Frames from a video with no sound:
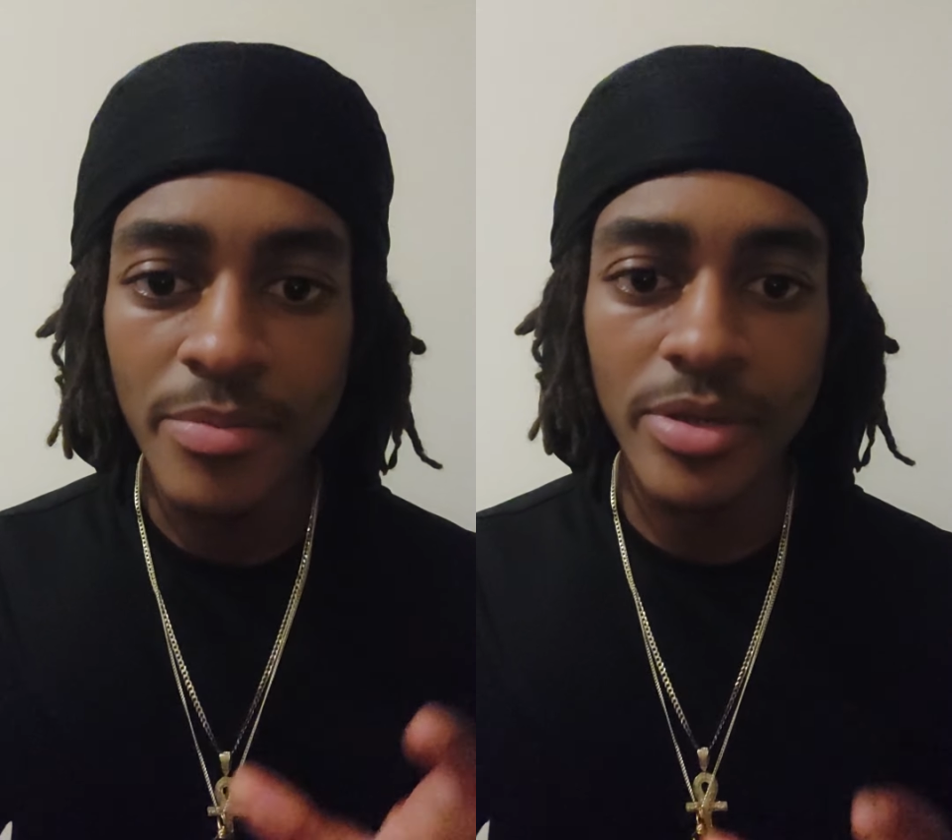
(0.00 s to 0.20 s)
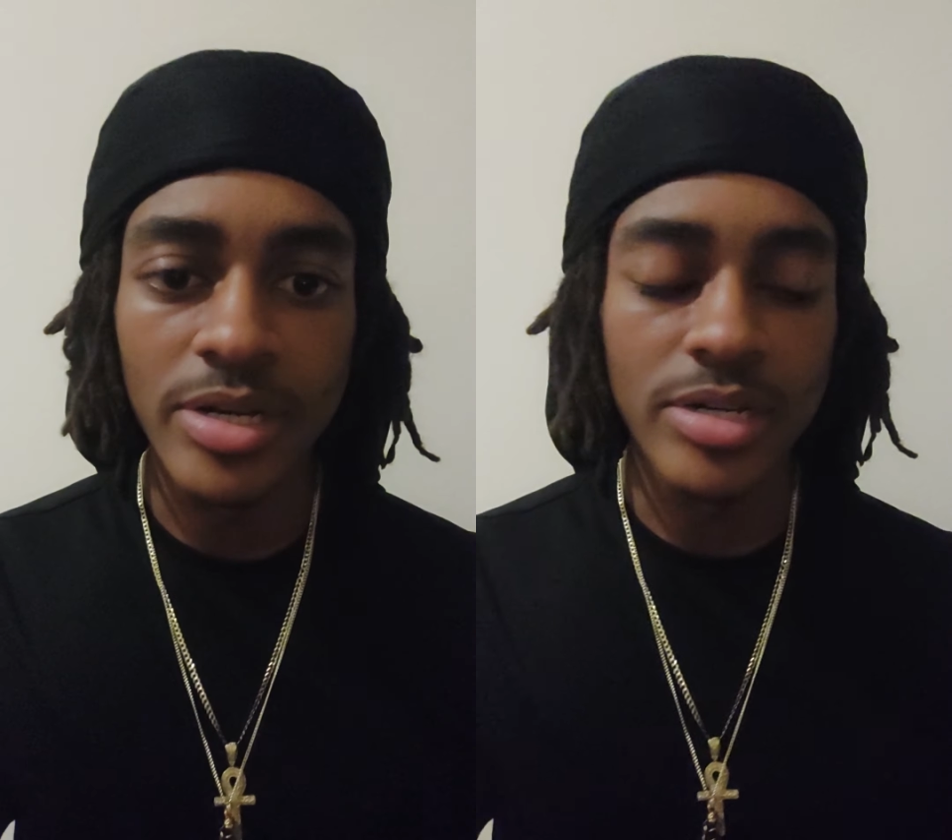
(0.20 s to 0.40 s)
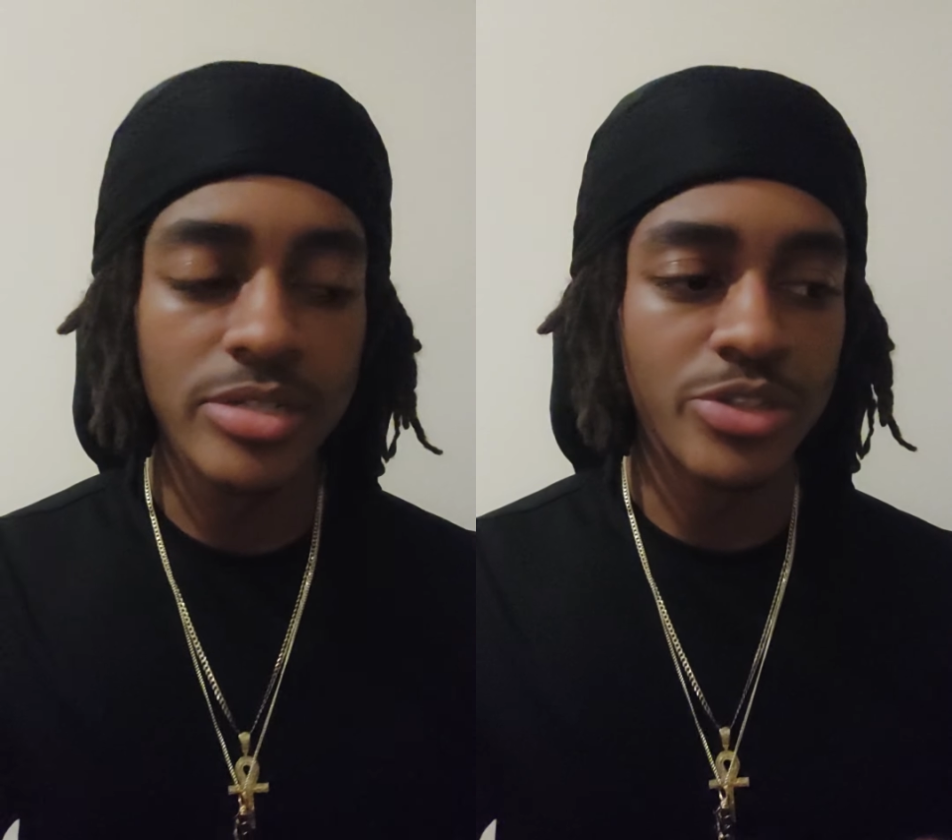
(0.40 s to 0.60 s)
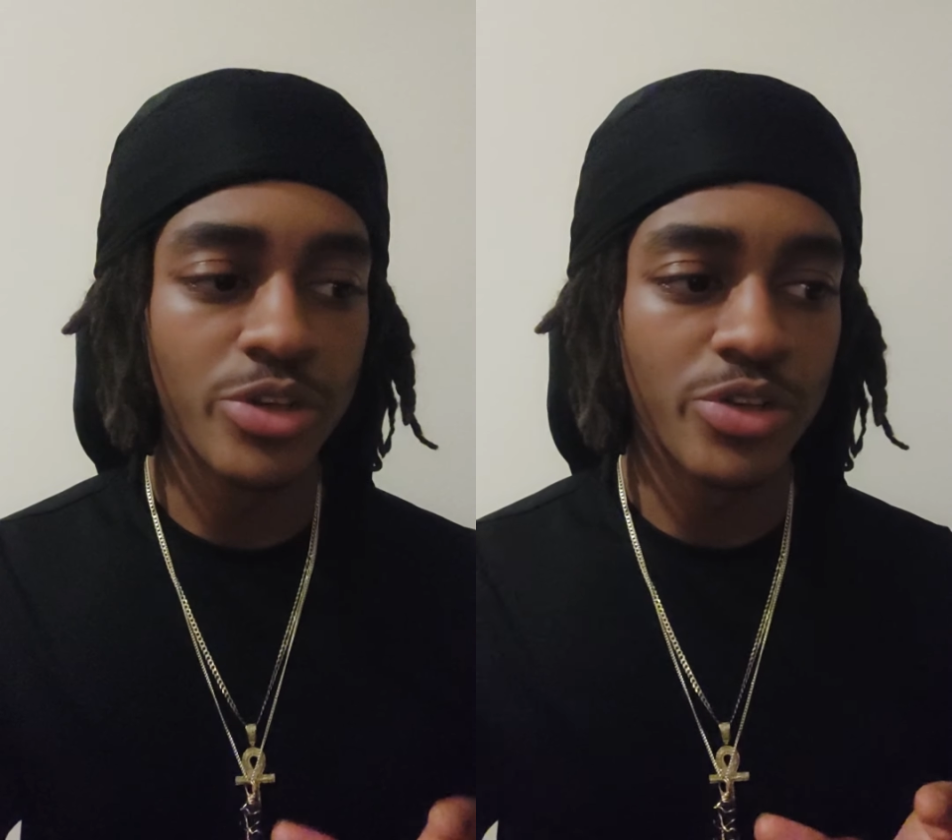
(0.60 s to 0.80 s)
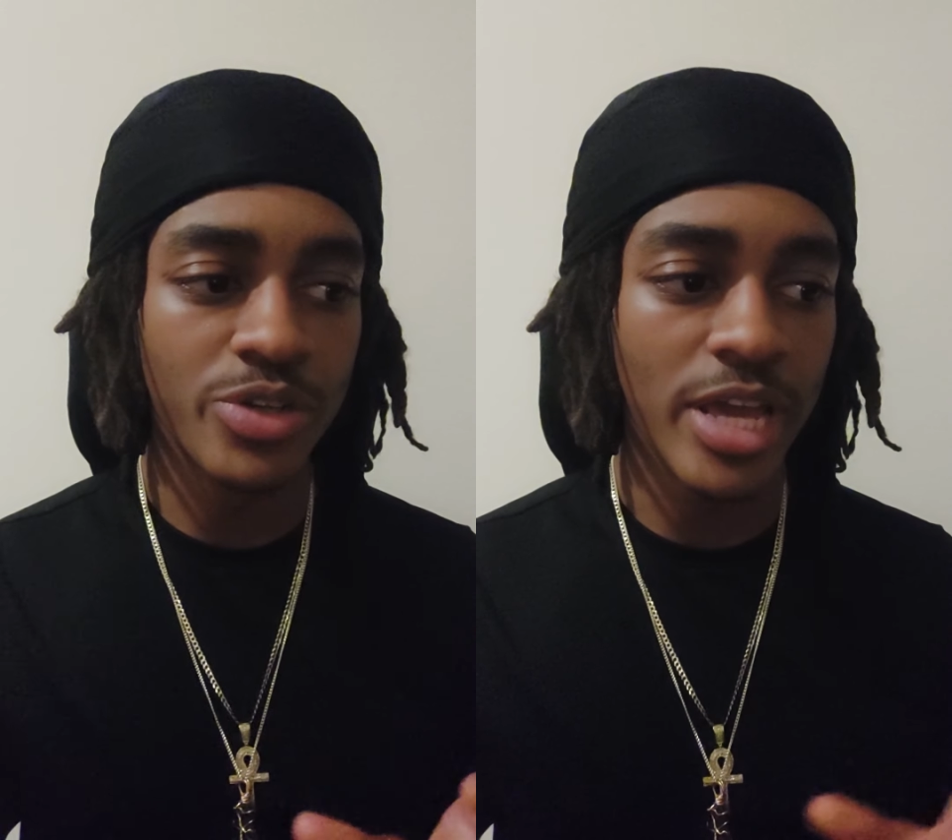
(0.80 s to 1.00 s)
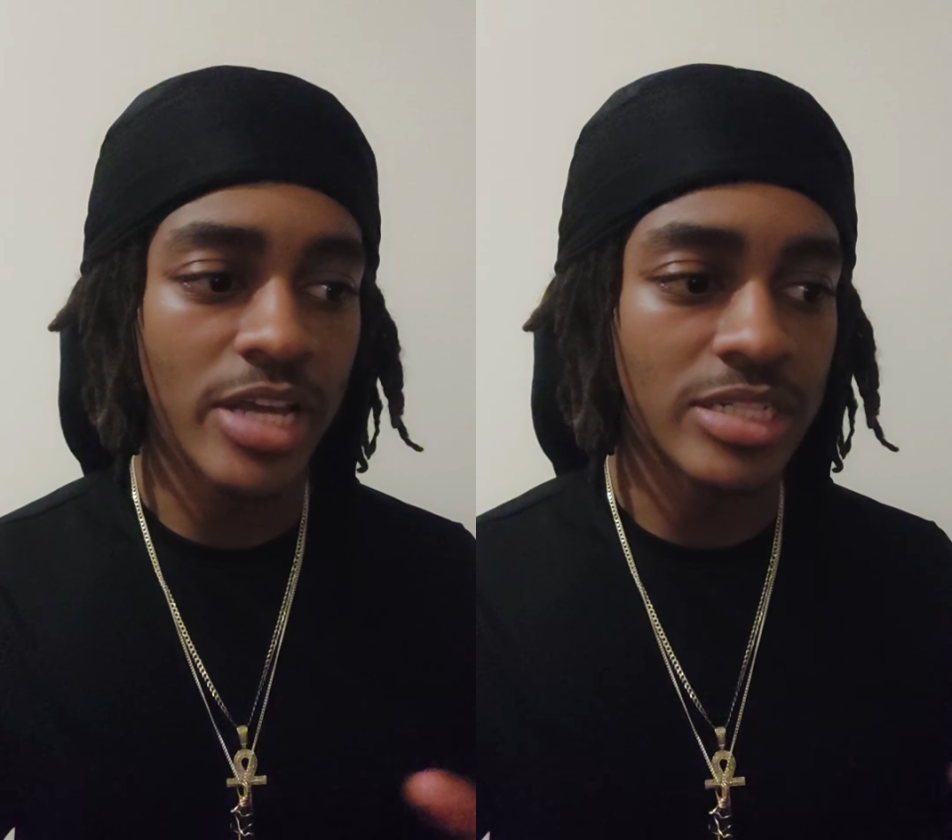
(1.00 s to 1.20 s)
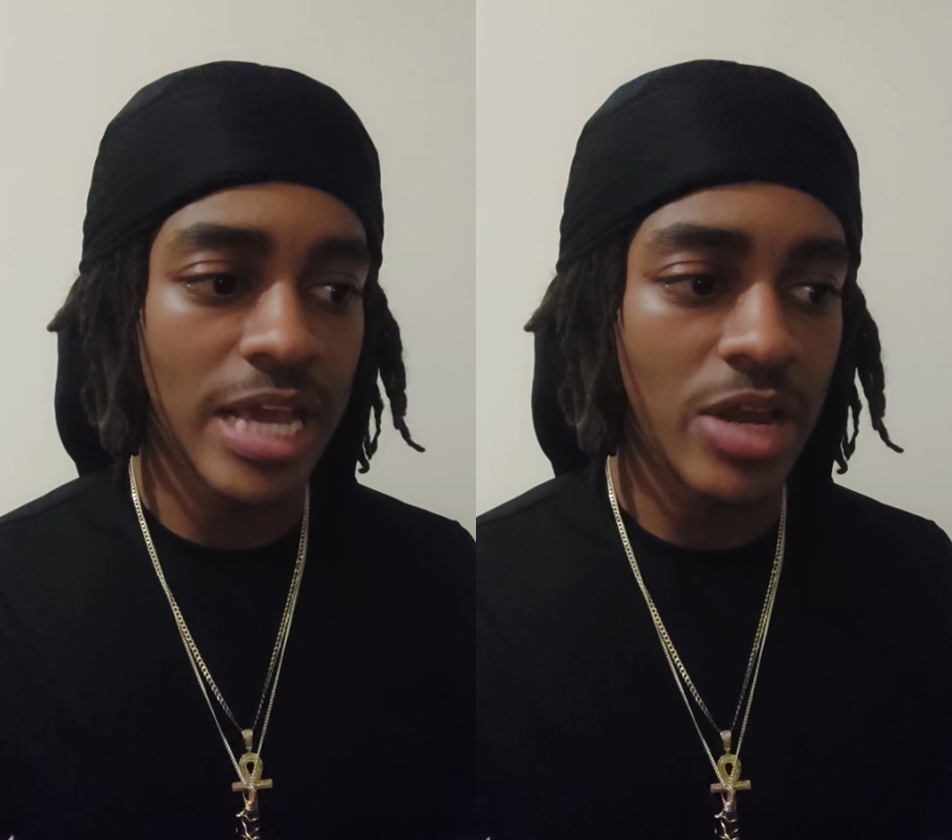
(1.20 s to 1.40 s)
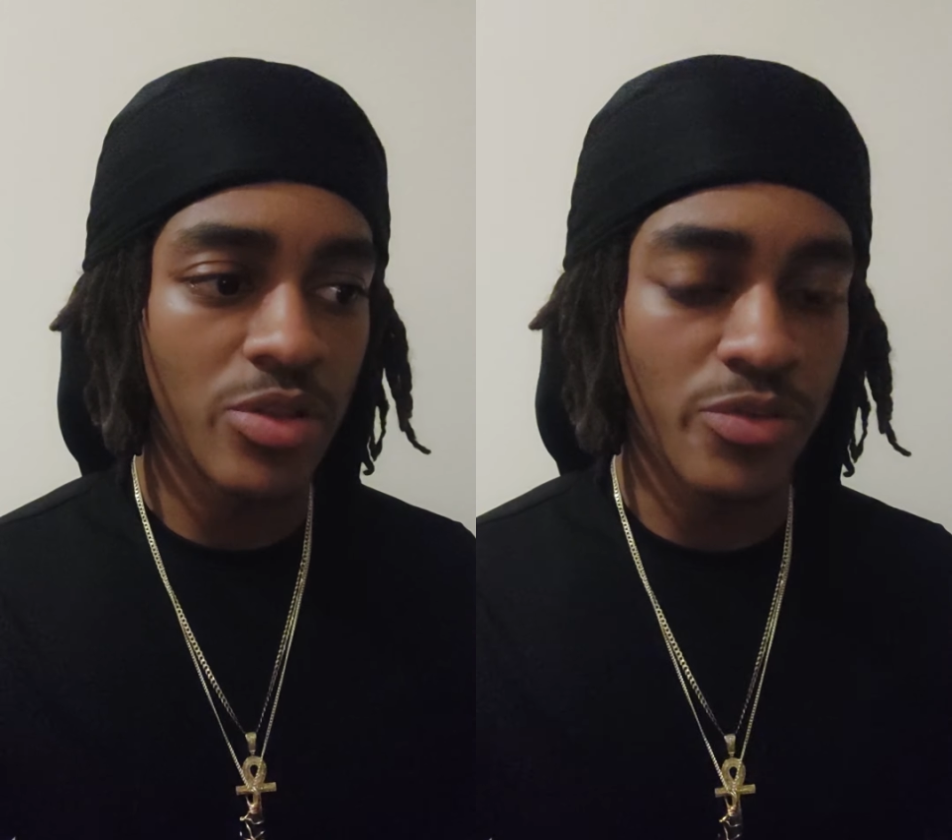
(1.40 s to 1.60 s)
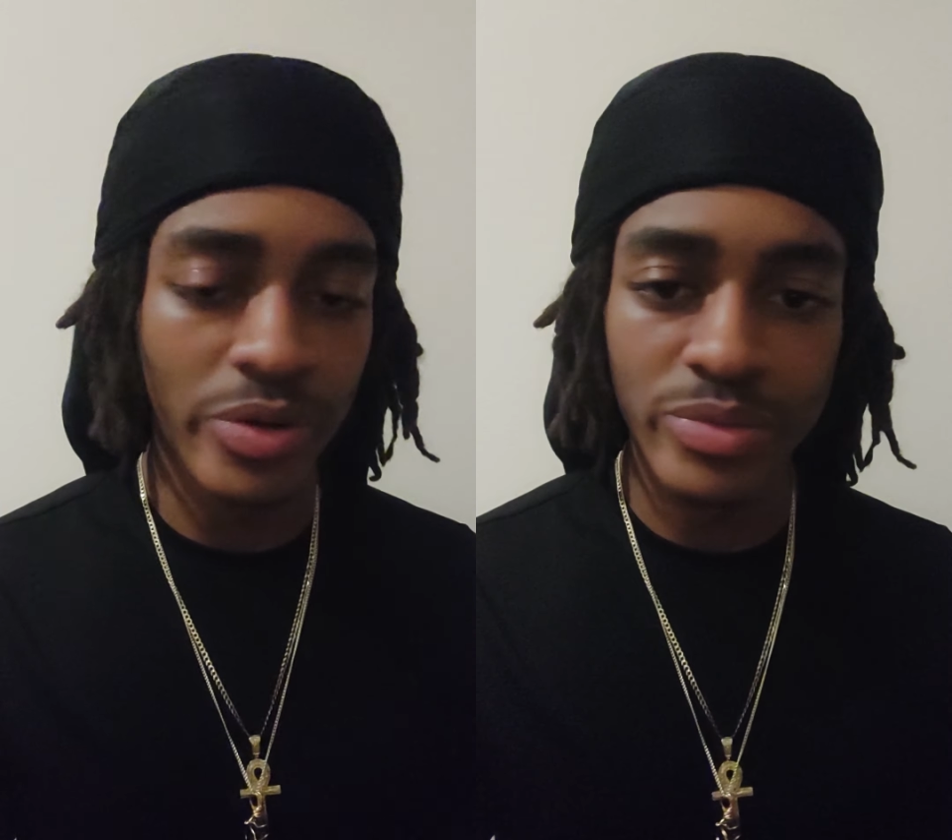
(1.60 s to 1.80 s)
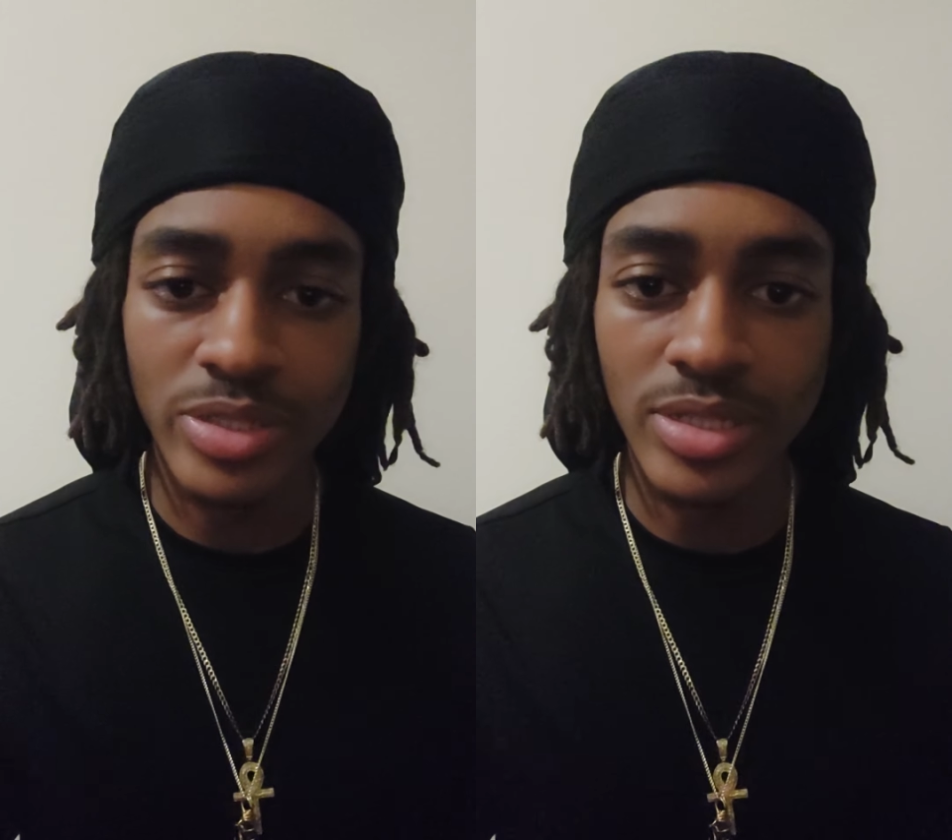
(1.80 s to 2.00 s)
because, you know, you can't handle the
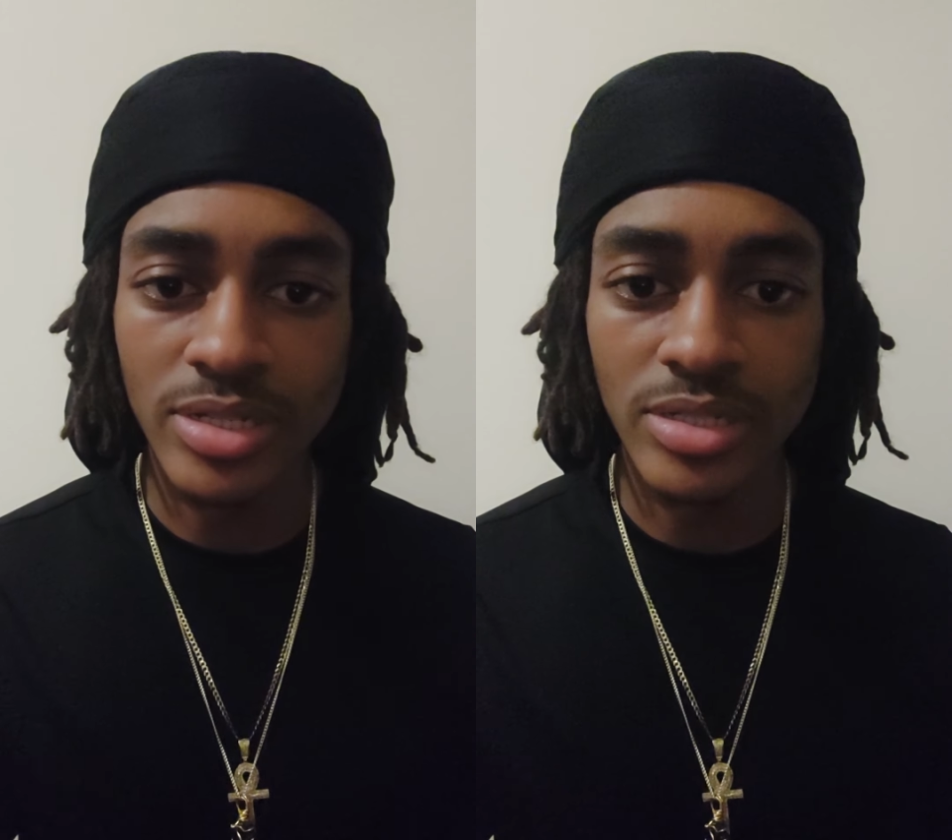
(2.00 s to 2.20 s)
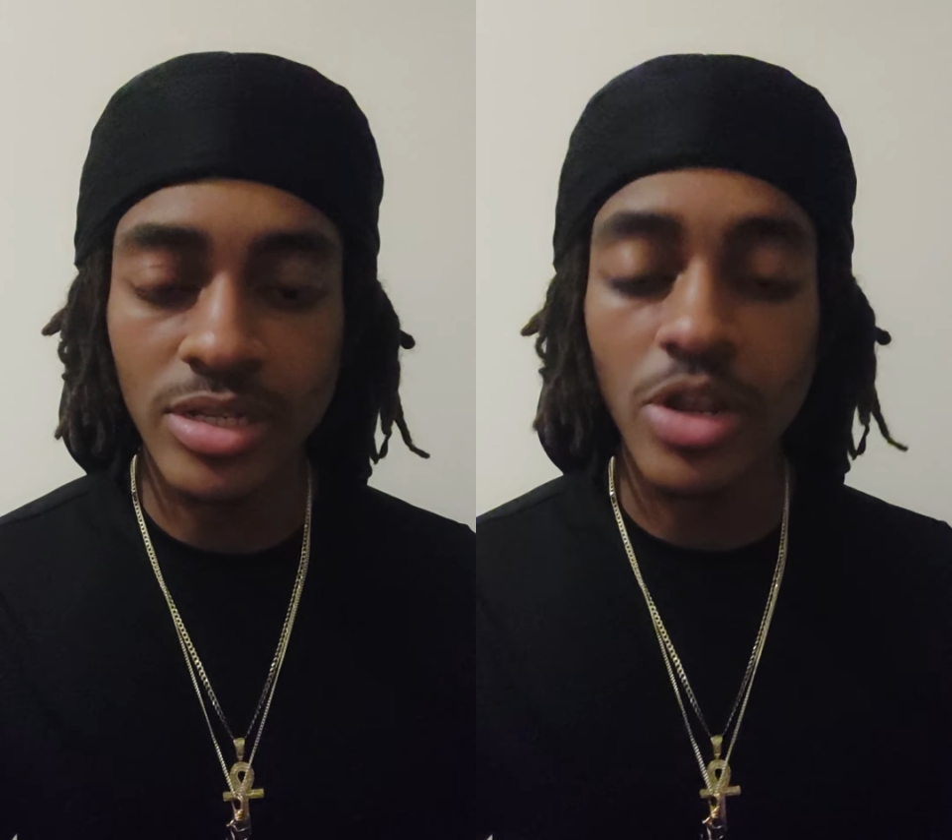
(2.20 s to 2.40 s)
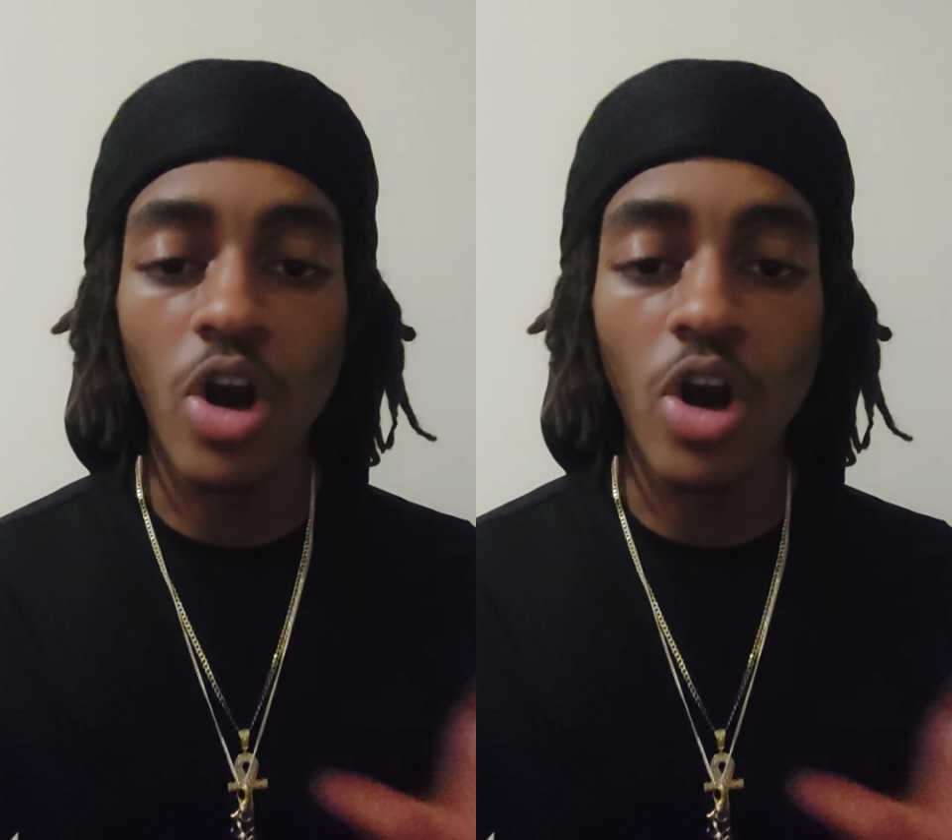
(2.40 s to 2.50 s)
frequencies of the sun.